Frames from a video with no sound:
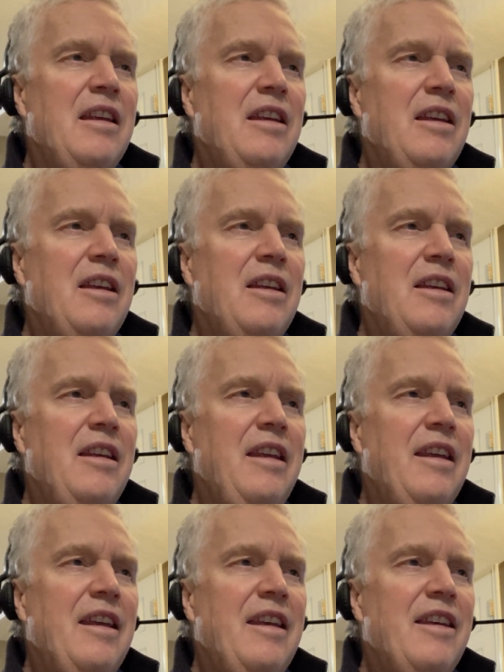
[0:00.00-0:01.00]

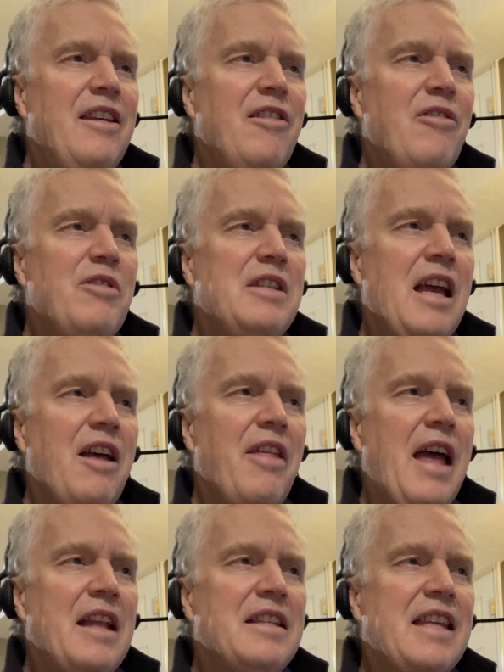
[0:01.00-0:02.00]
You notice how
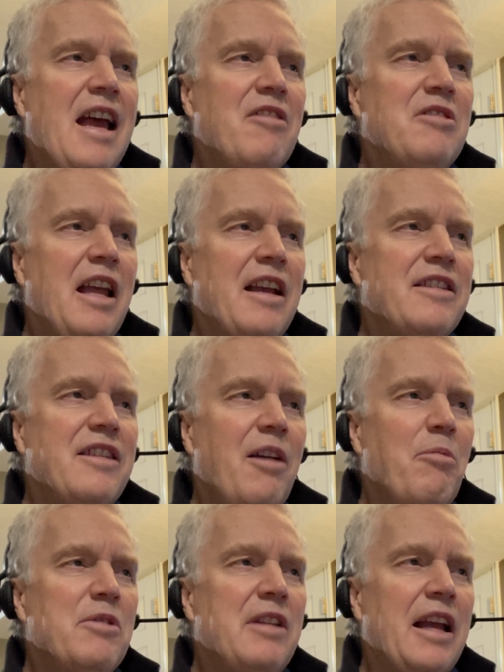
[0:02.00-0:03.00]
that sounds like it's
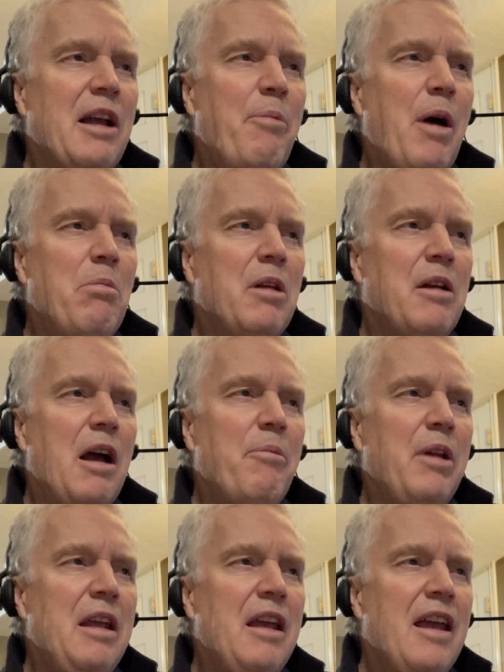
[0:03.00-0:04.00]
almost like a public
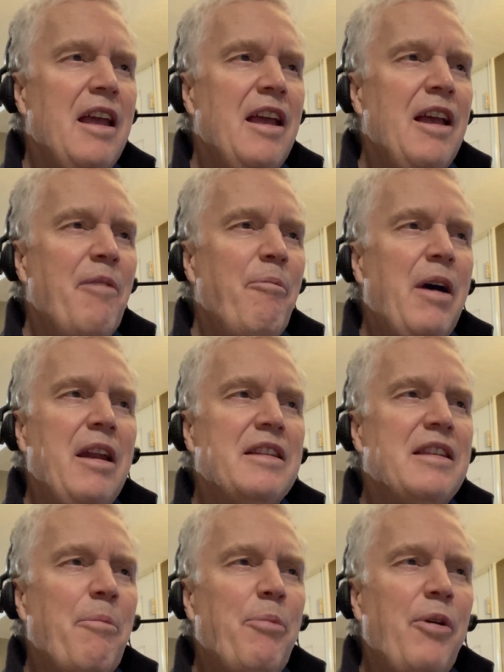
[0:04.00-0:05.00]
company, but
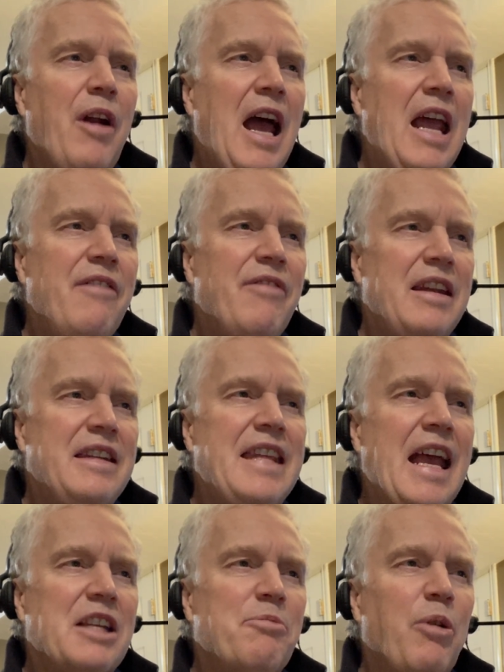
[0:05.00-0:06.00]
it's a private
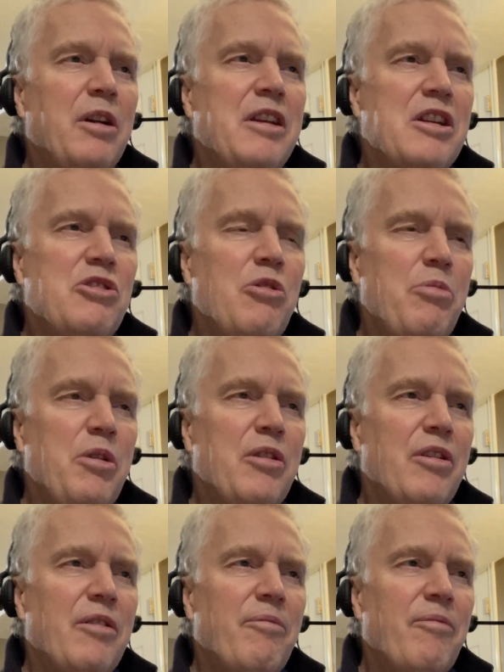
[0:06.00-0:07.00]
textbook
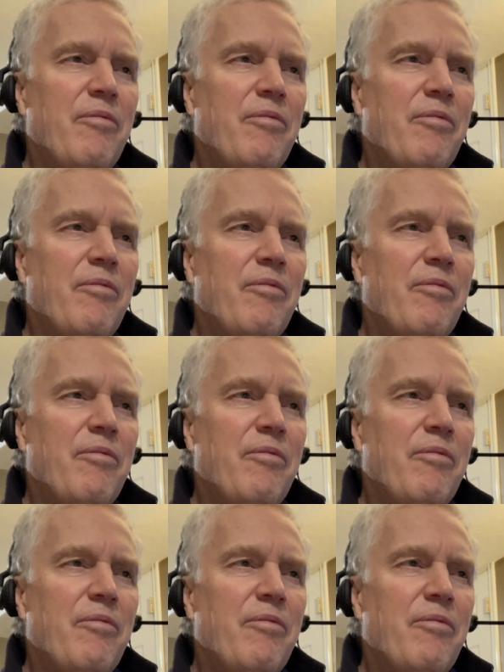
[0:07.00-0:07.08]
distributor